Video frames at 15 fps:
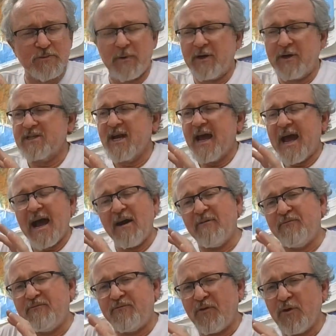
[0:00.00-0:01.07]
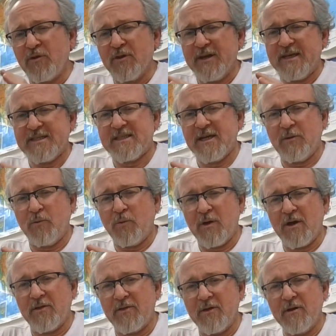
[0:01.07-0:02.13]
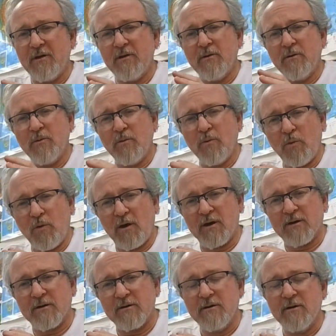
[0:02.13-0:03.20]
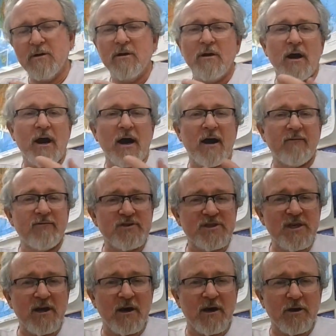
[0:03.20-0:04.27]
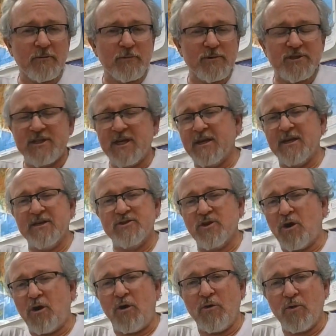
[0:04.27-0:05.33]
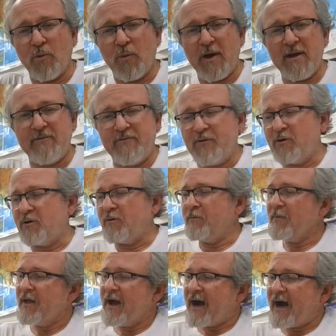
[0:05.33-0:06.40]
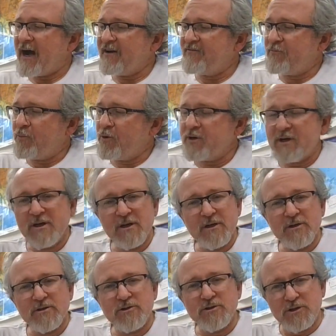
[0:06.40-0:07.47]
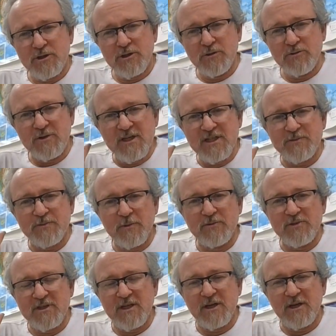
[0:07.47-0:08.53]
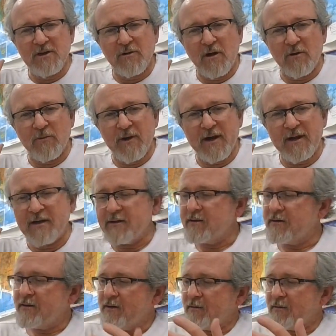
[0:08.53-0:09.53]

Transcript: a sponge. How full is it with water? Obviously 100% is all the way full. I've put 2 teaspoons in here already.